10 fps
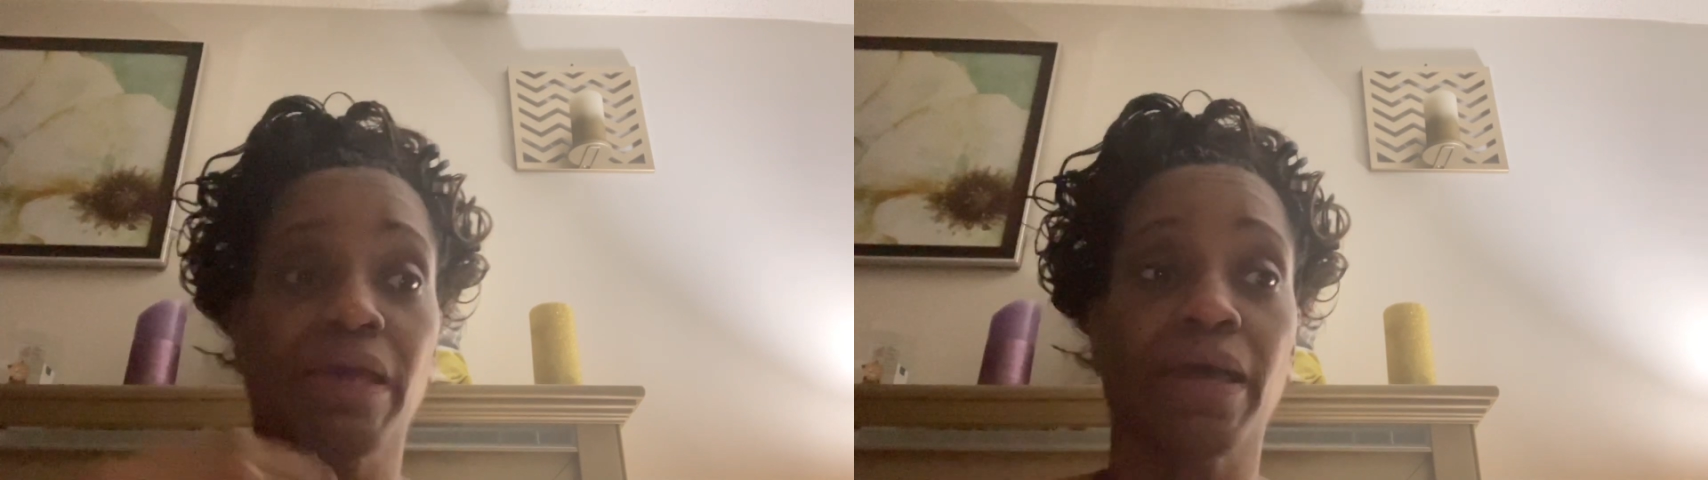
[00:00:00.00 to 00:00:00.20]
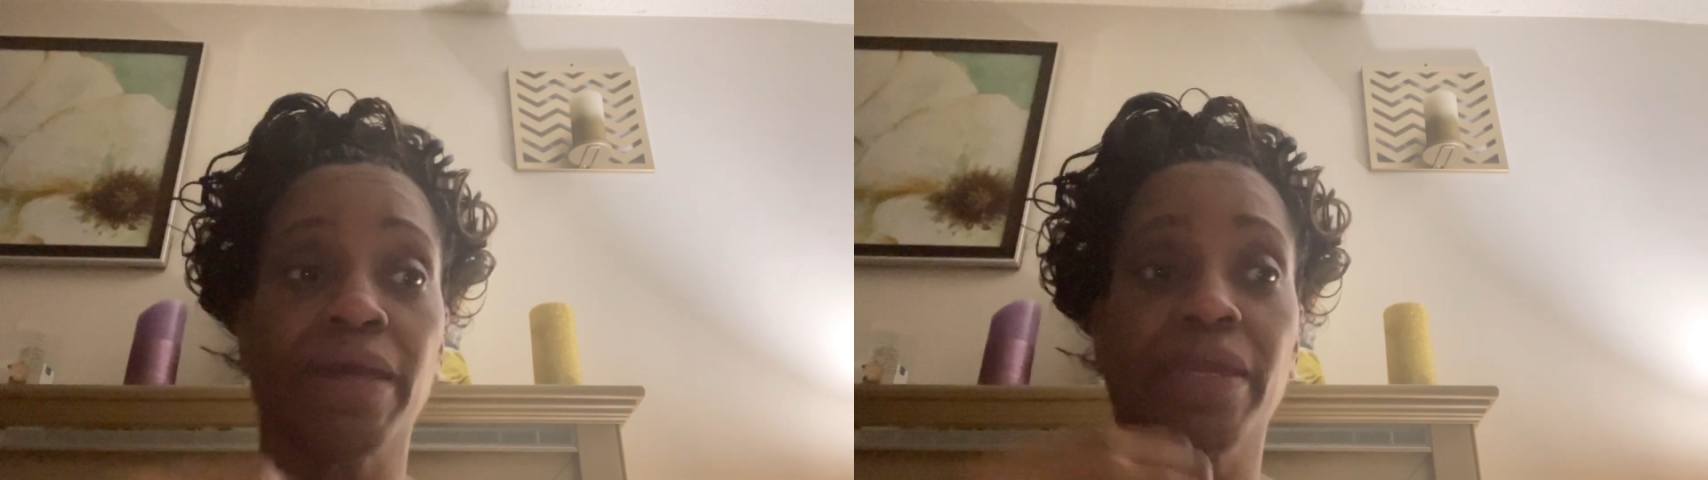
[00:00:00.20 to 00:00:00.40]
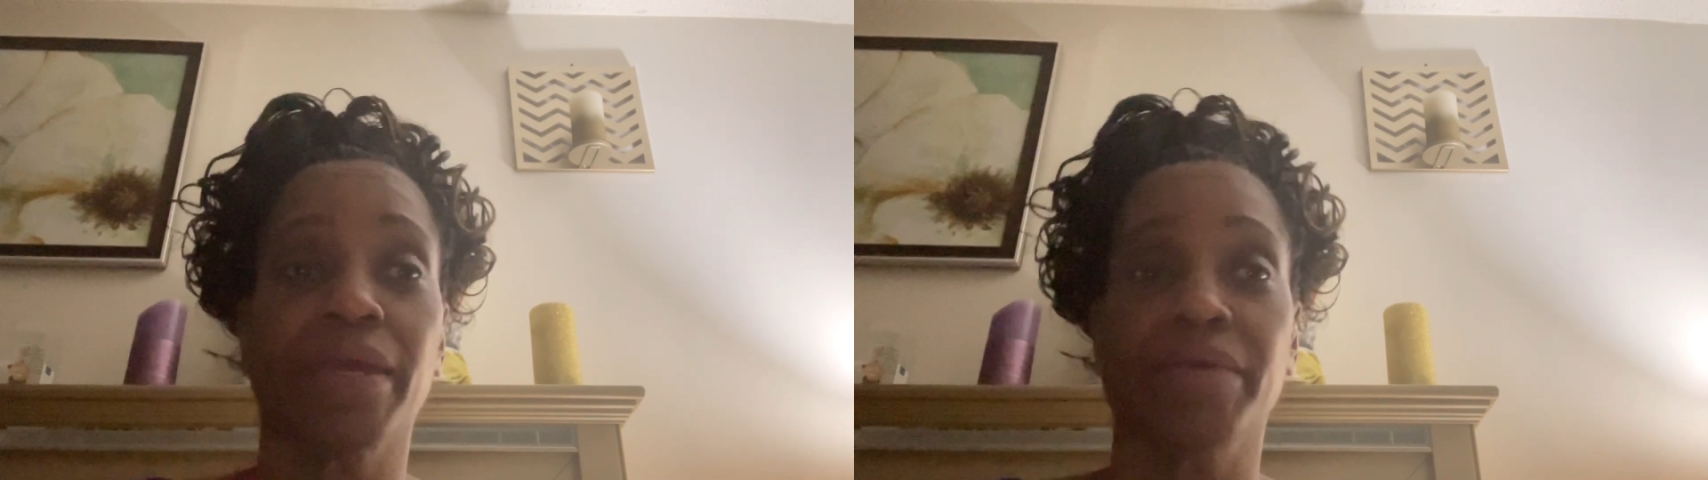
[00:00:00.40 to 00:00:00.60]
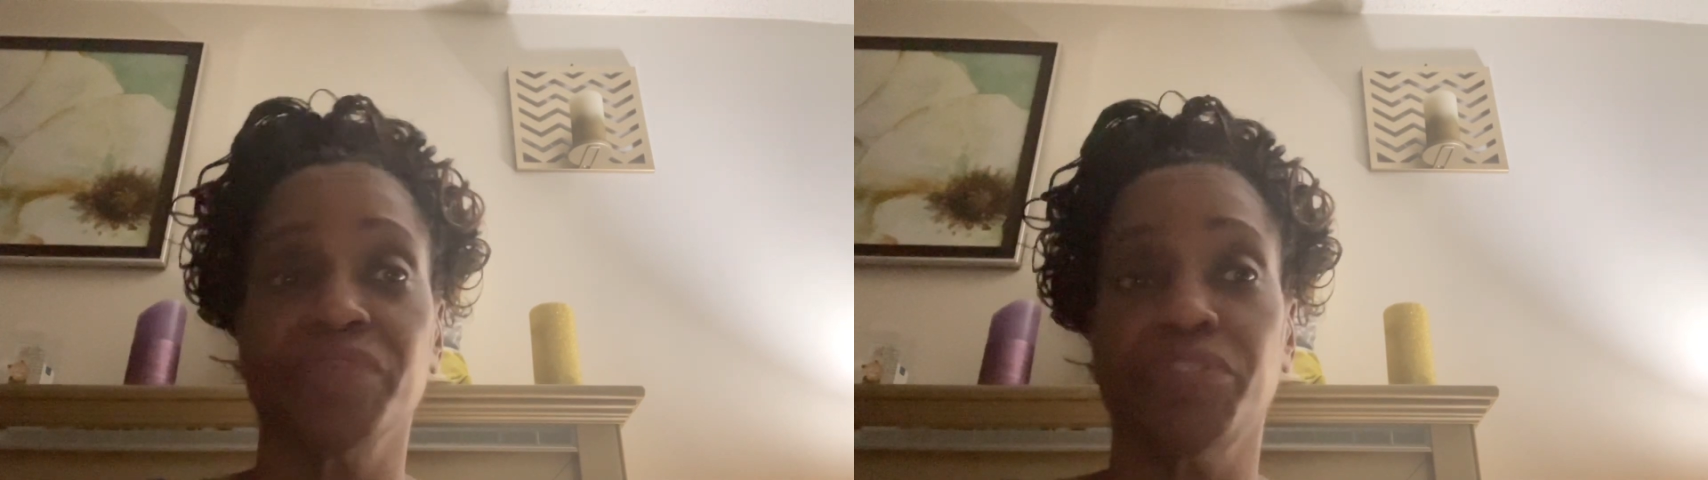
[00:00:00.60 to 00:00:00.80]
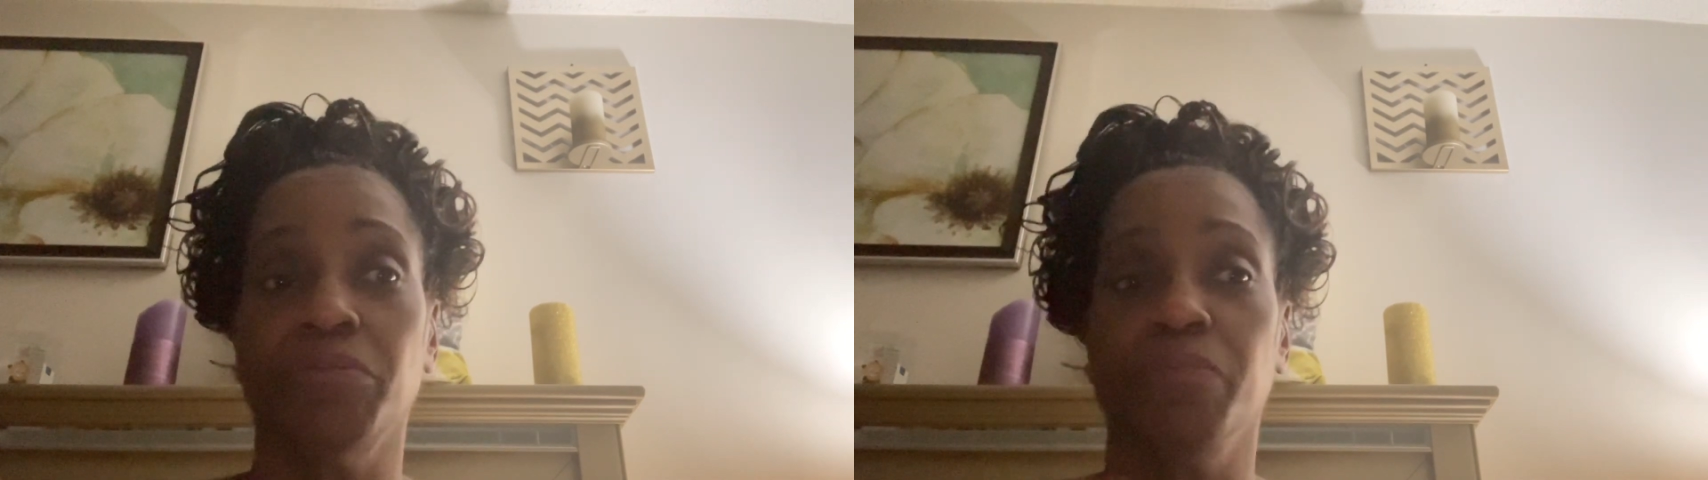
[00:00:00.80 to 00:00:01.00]
I have
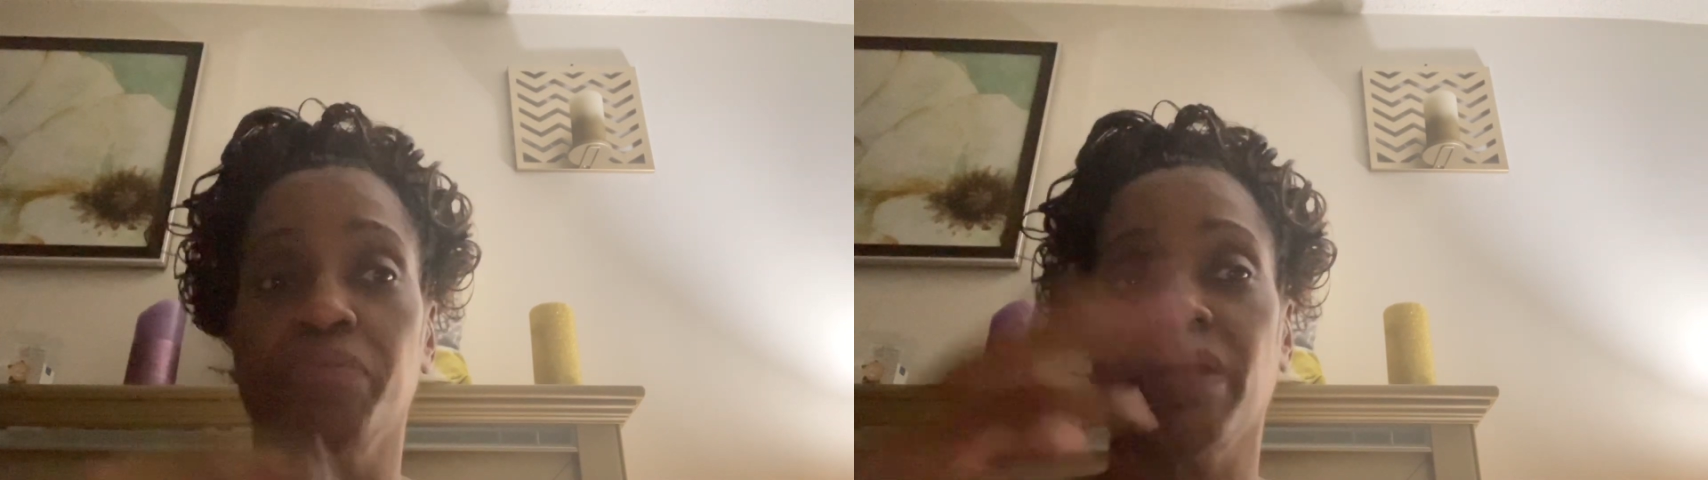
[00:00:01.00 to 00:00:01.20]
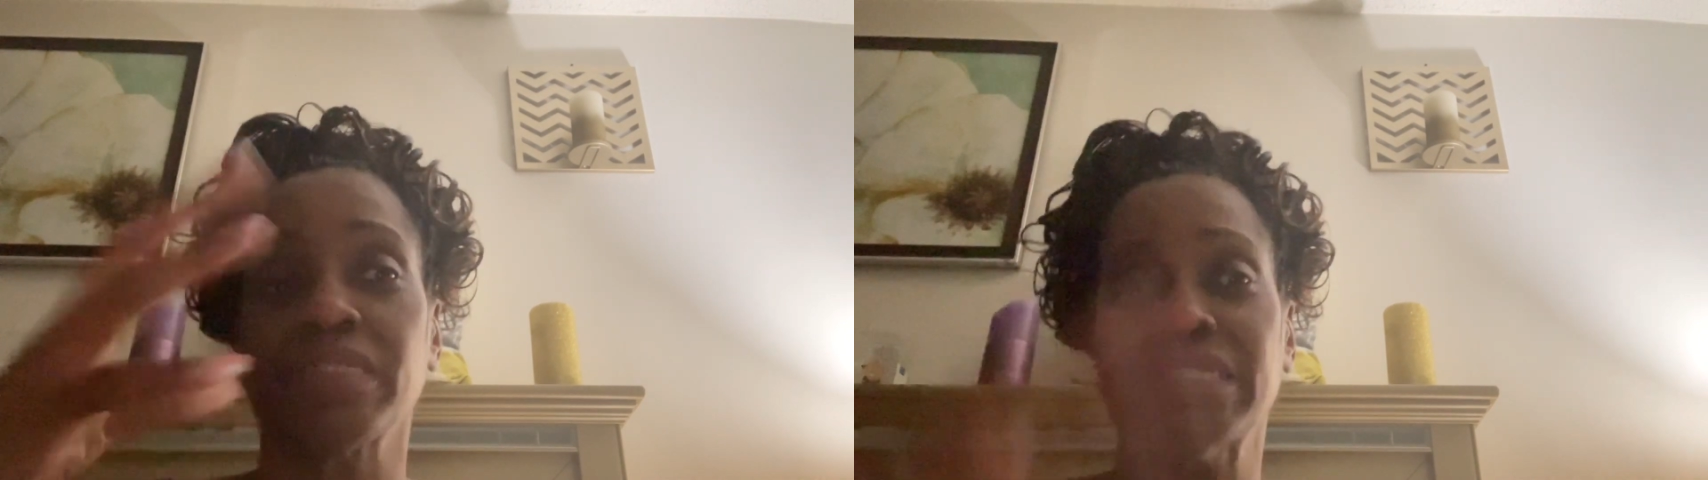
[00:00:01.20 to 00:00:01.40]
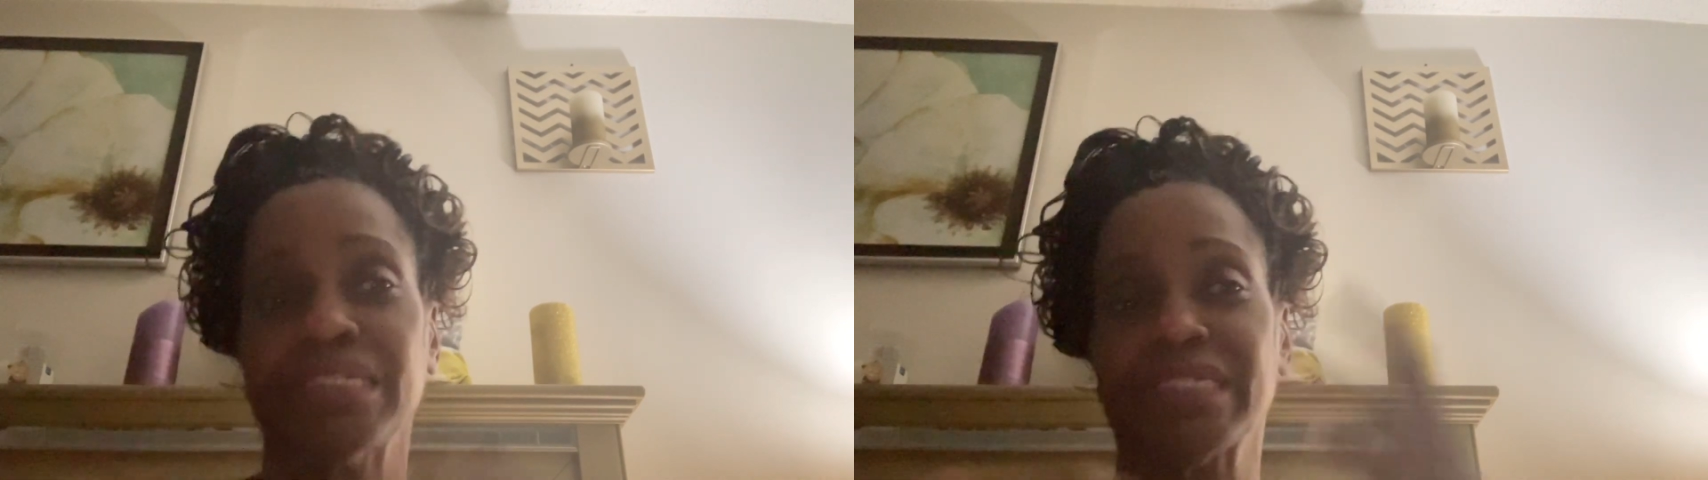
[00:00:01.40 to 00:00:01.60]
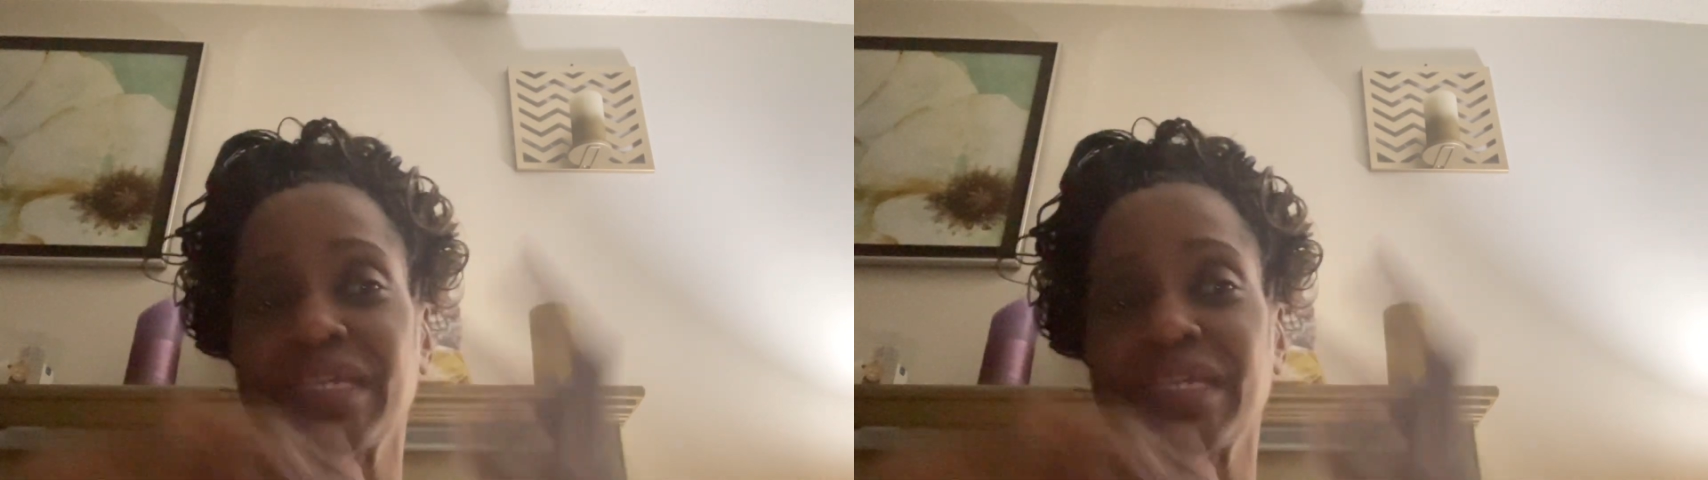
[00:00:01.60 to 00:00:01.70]
to process it.